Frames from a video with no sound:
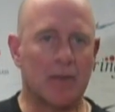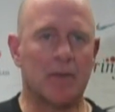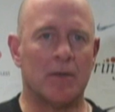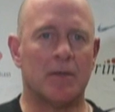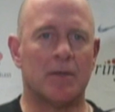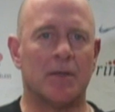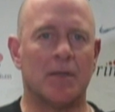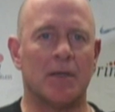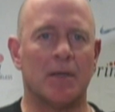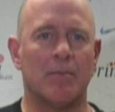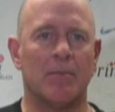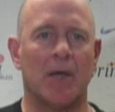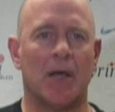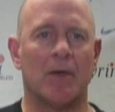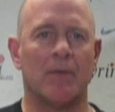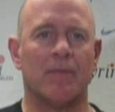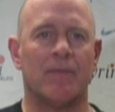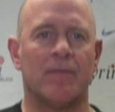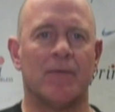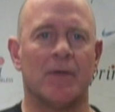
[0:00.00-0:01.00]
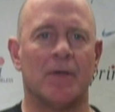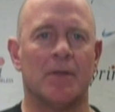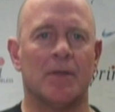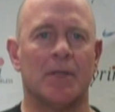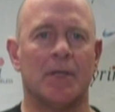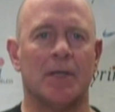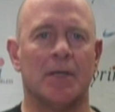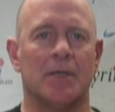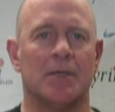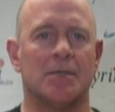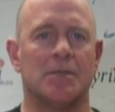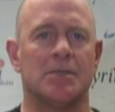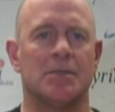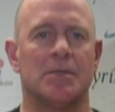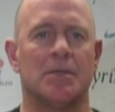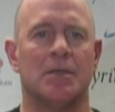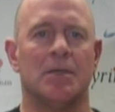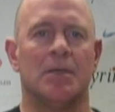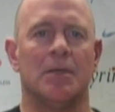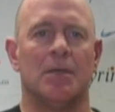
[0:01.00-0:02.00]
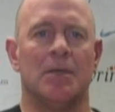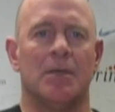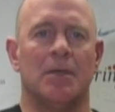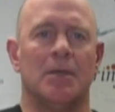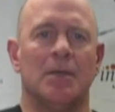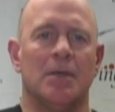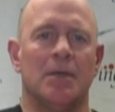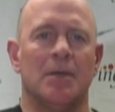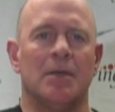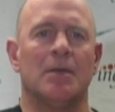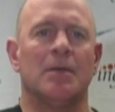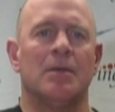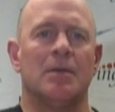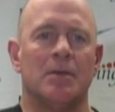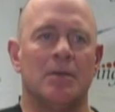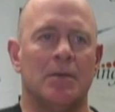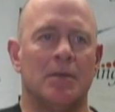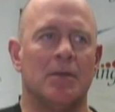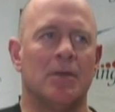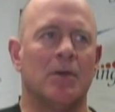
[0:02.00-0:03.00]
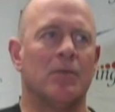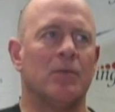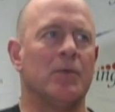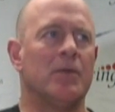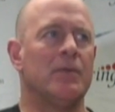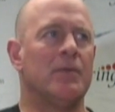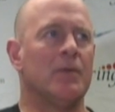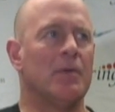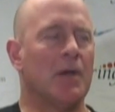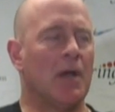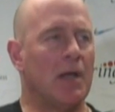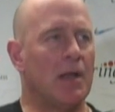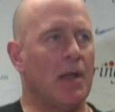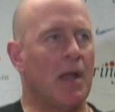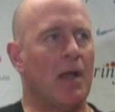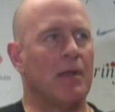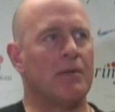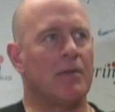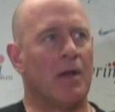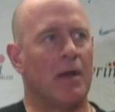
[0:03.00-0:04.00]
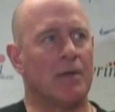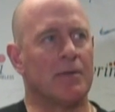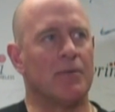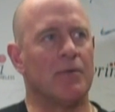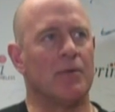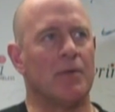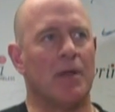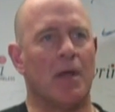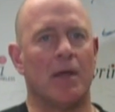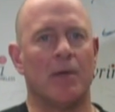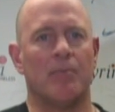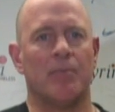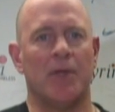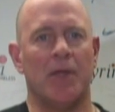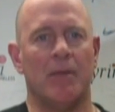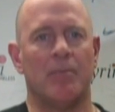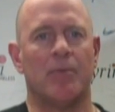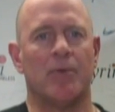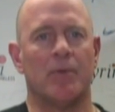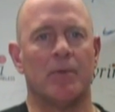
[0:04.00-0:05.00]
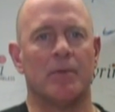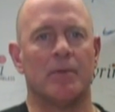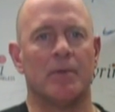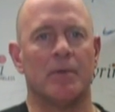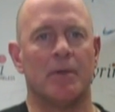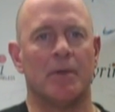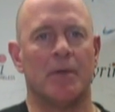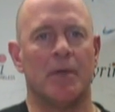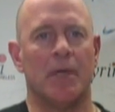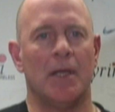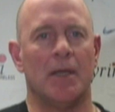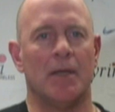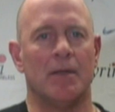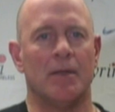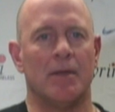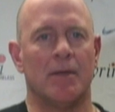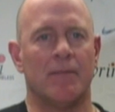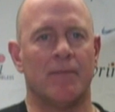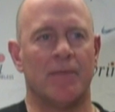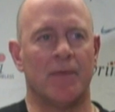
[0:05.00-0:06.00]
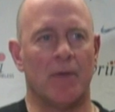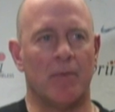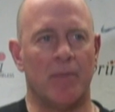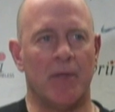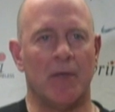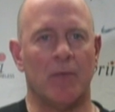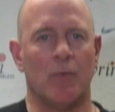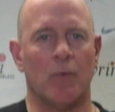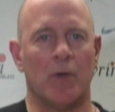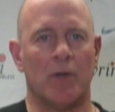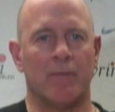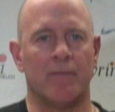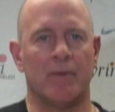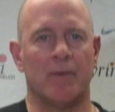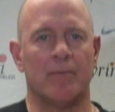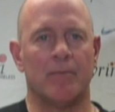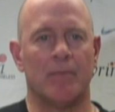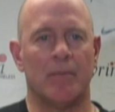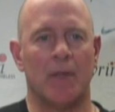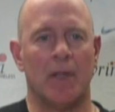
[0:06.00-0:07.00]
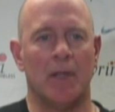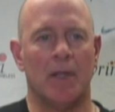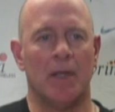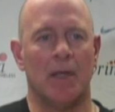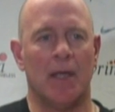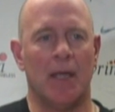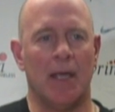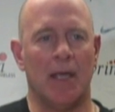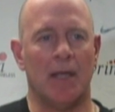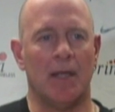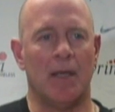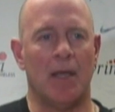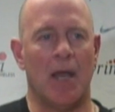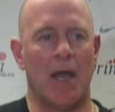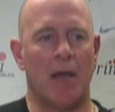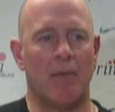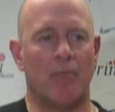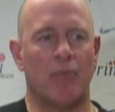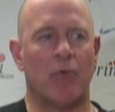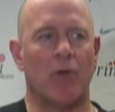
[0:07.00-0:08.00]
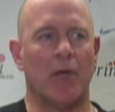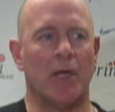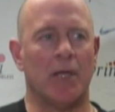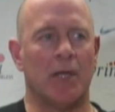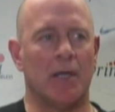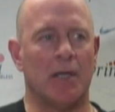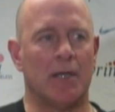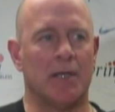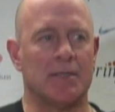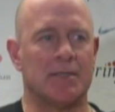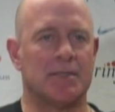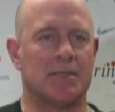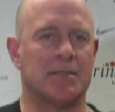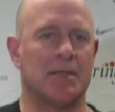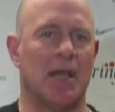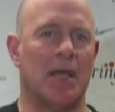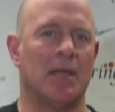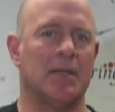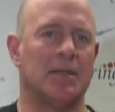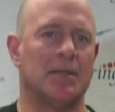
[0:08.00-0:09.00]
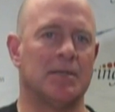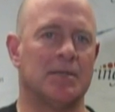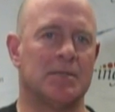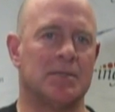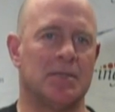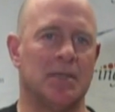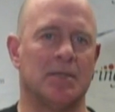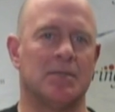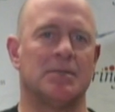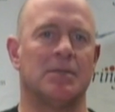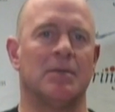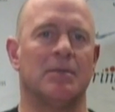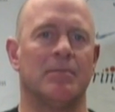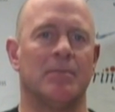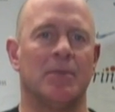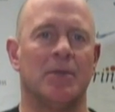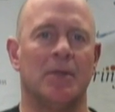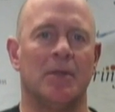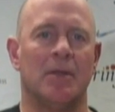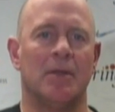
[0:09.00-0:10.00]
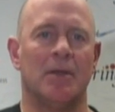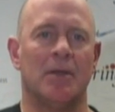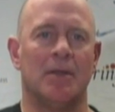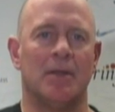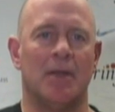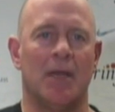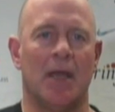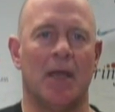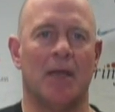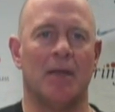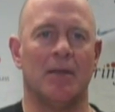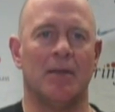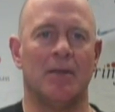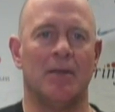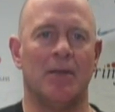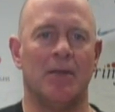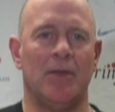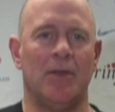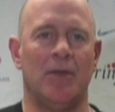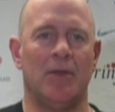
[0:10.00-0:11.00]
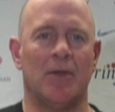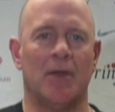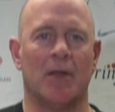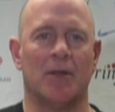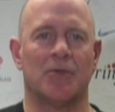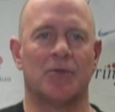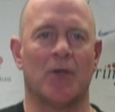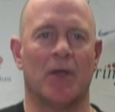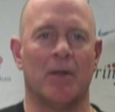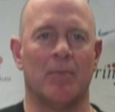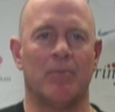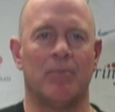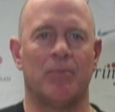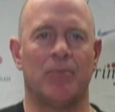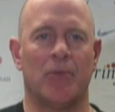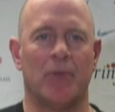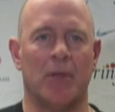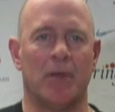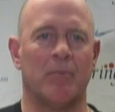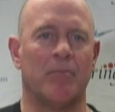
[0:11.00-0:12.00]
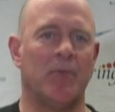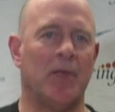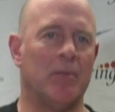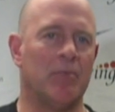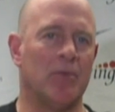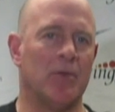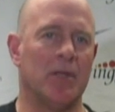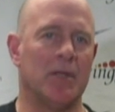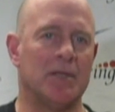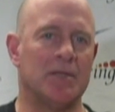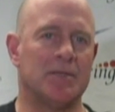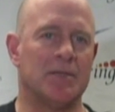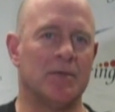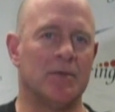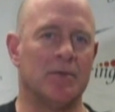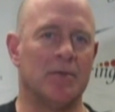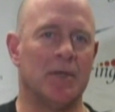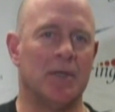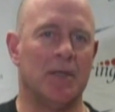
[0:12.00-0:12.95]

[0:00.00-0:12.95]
the good thing about Phil is, you know, I talked to a lot of people, and Phil being one of them, and not bringing in a set system that you got to try to plug people into.